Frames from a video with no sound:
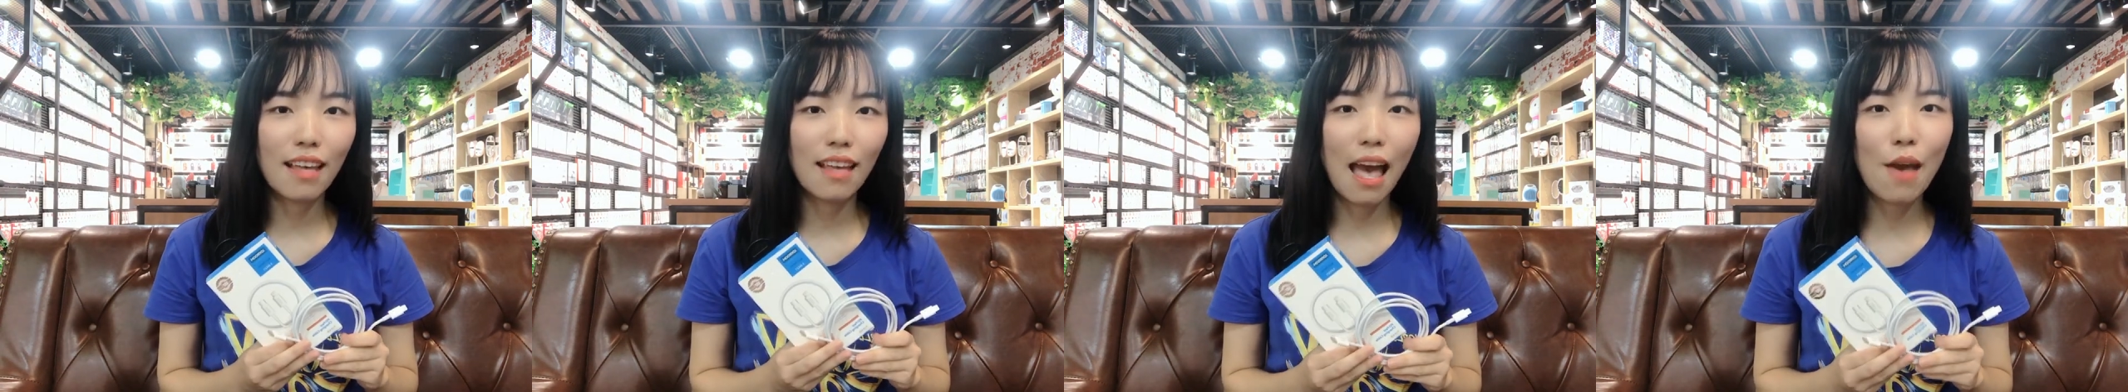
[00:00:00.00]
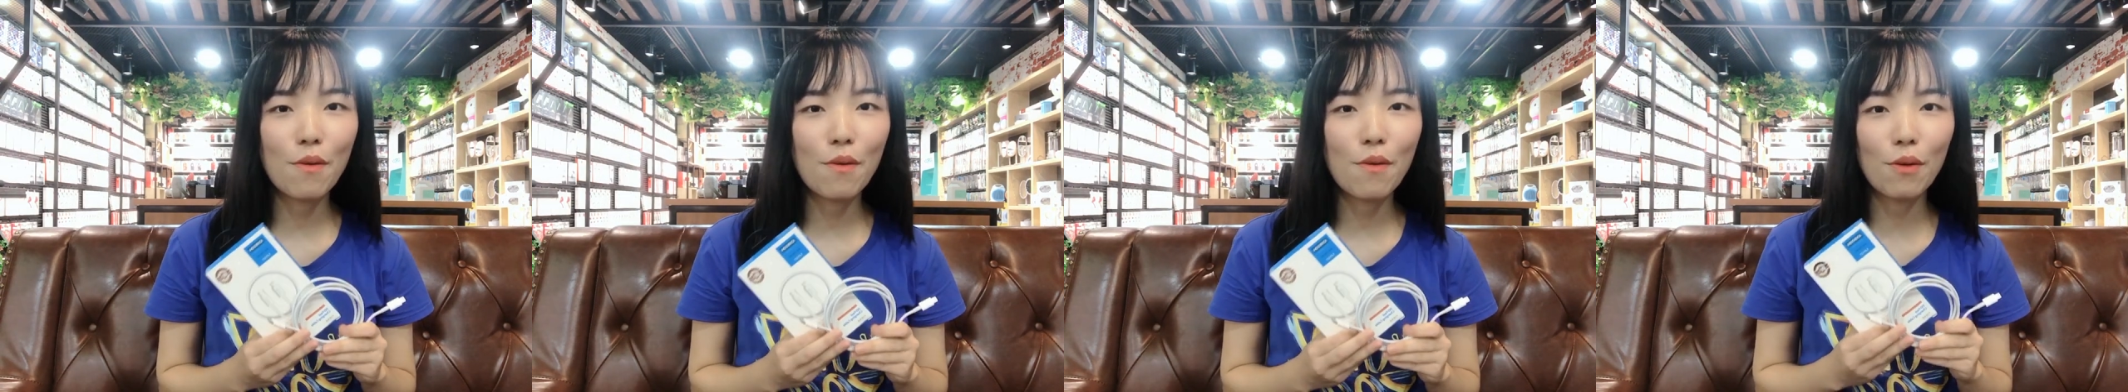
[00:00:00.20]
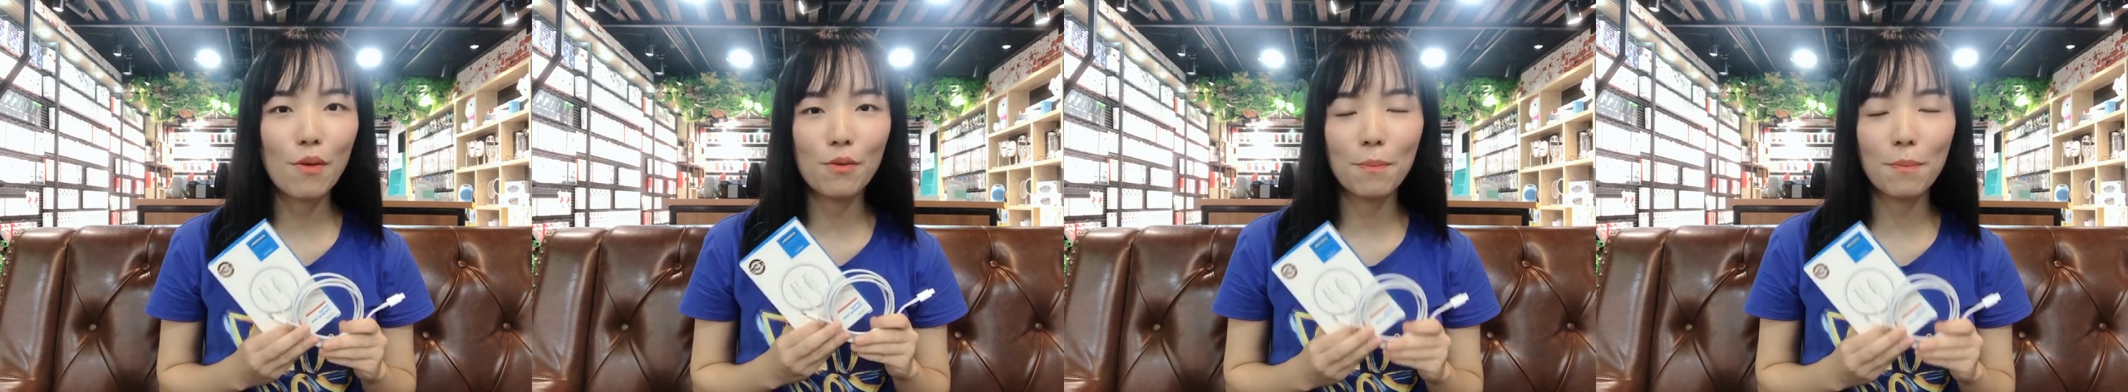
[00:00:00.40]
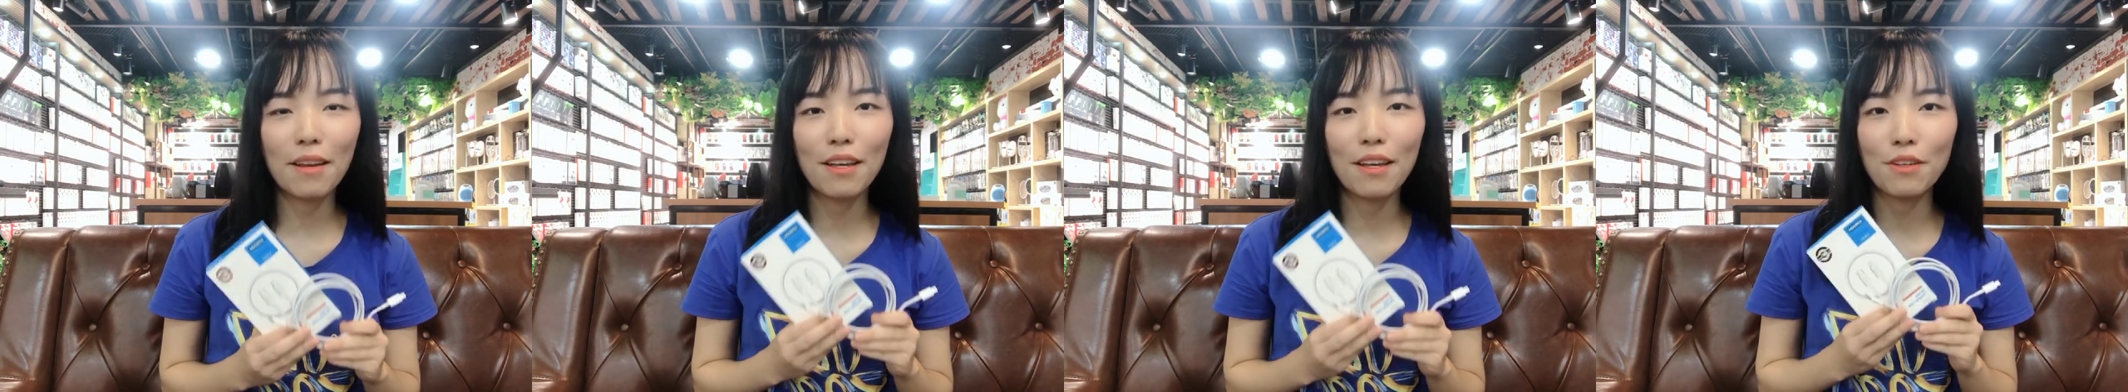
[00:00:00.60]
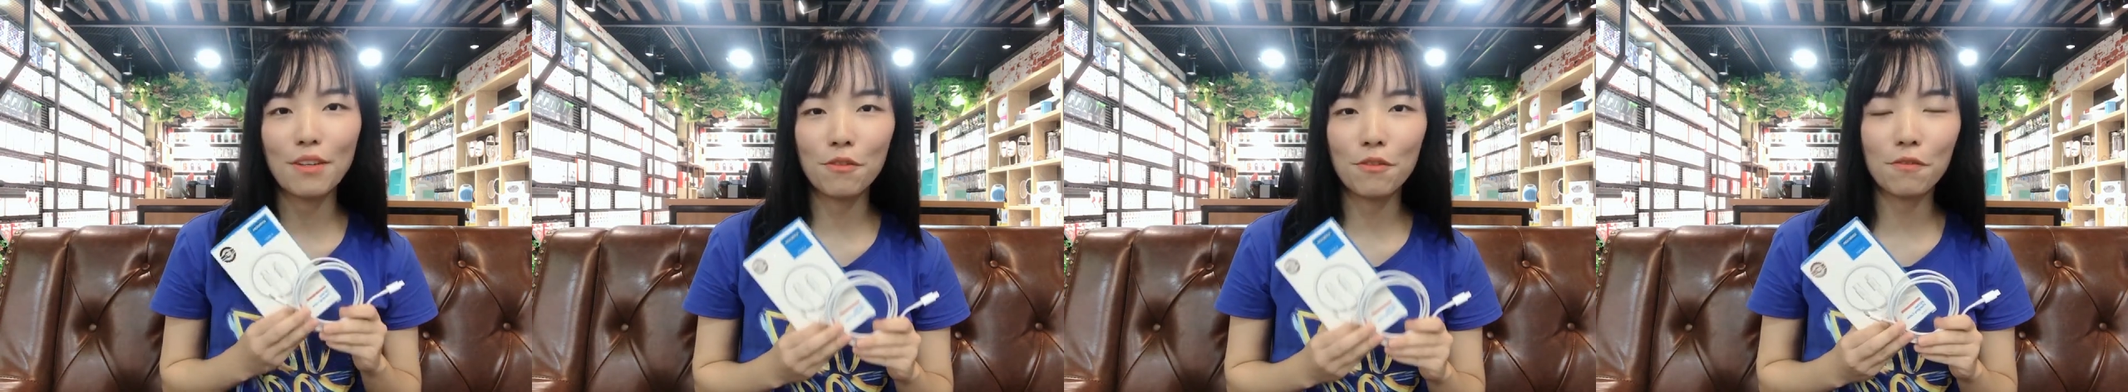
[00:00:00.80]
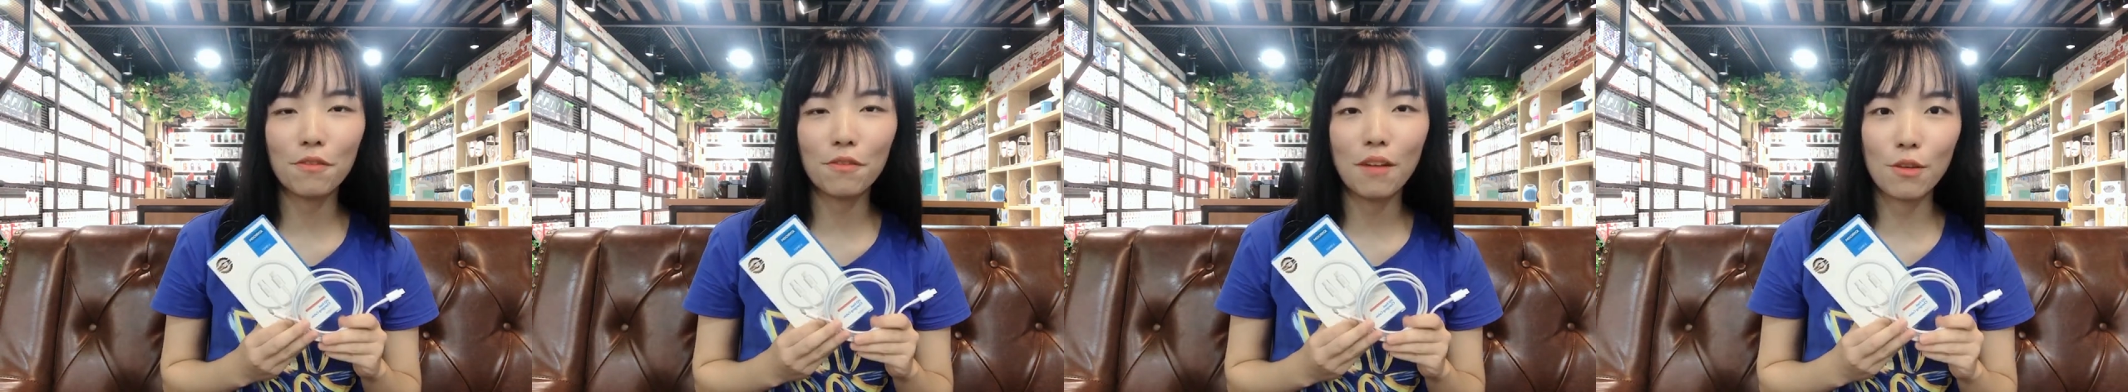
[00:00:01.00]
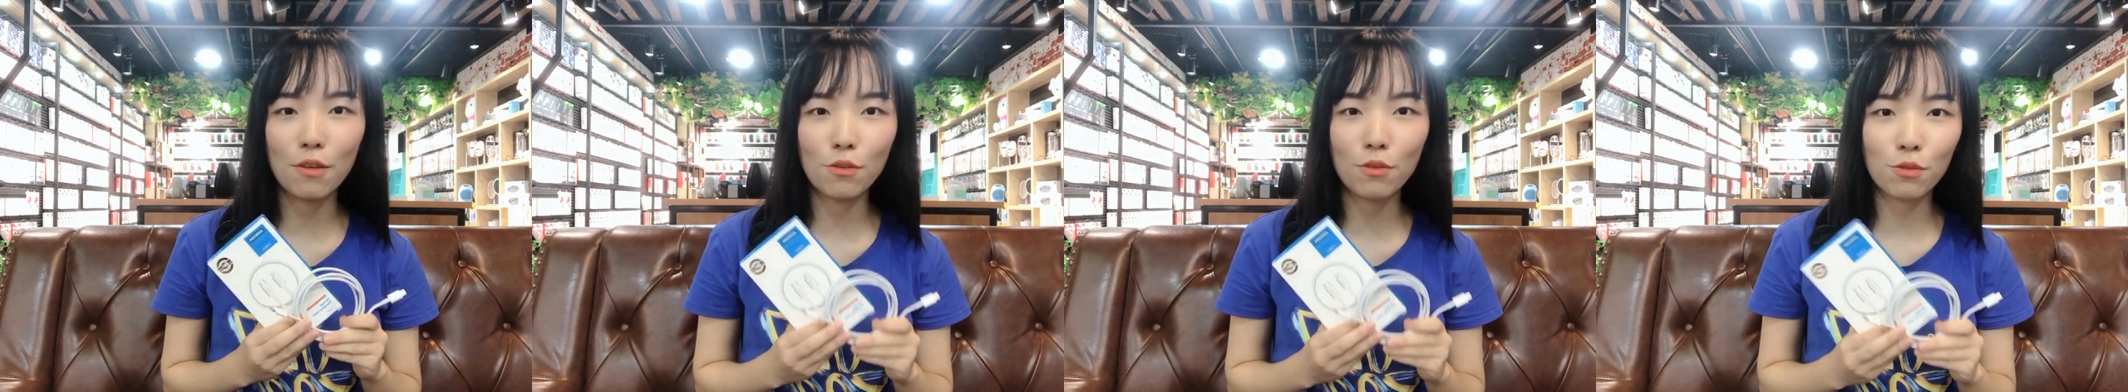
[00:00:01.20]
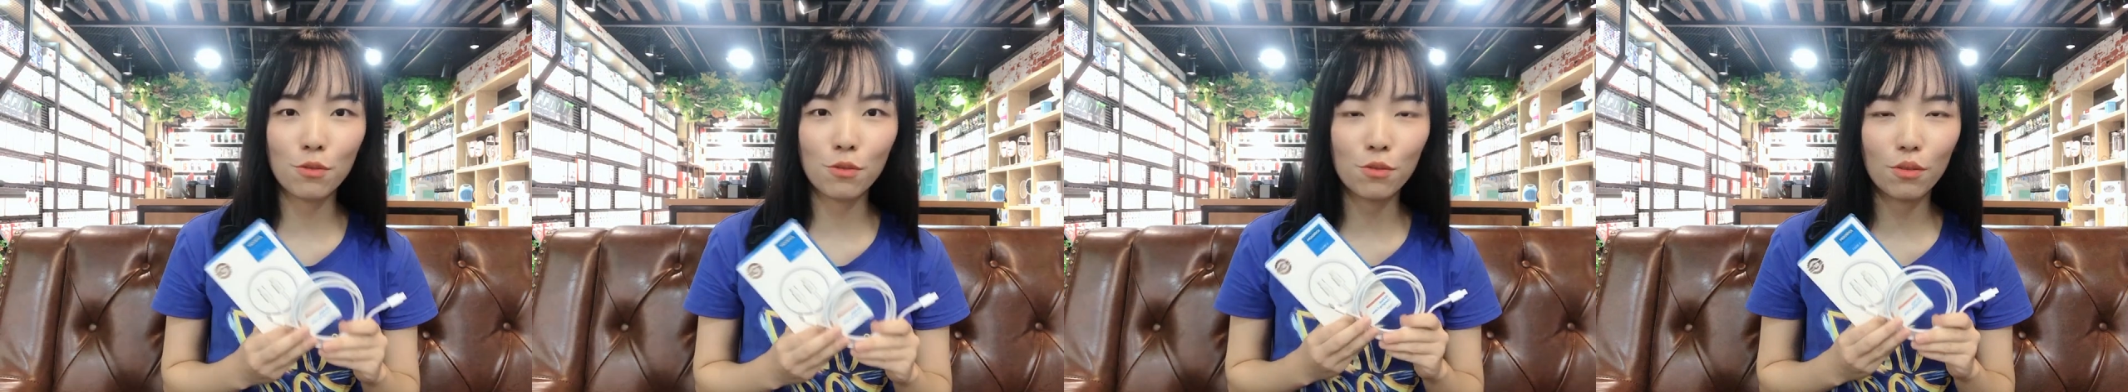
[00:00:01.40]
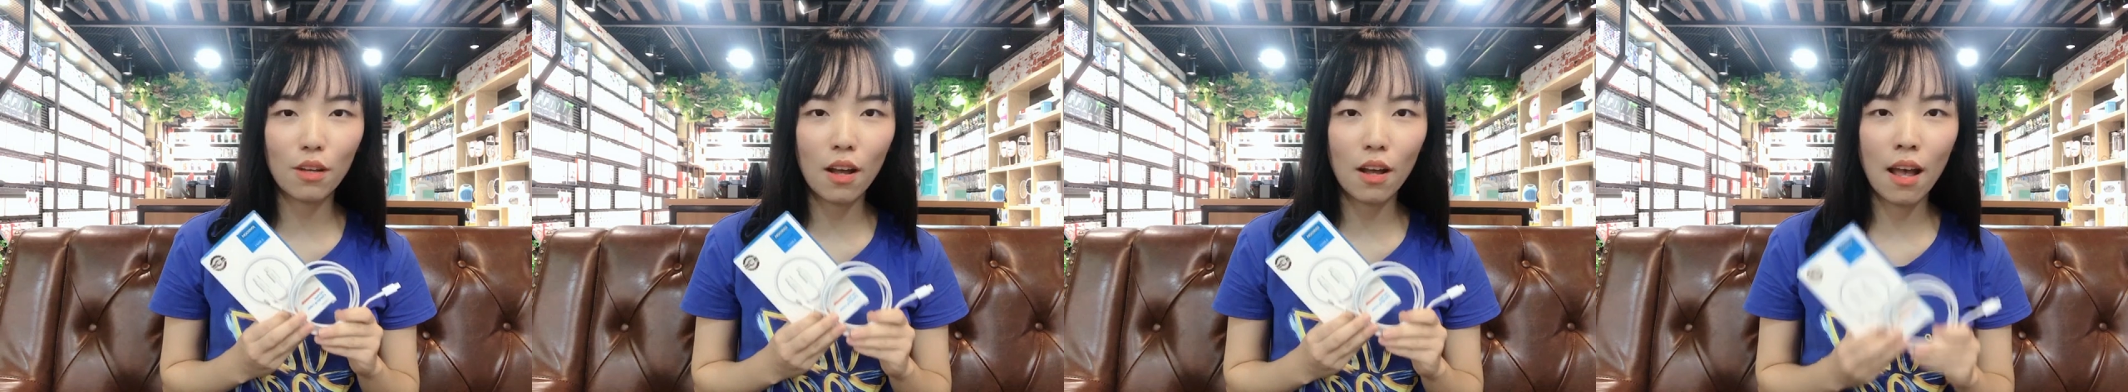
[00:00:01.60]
I will reply you as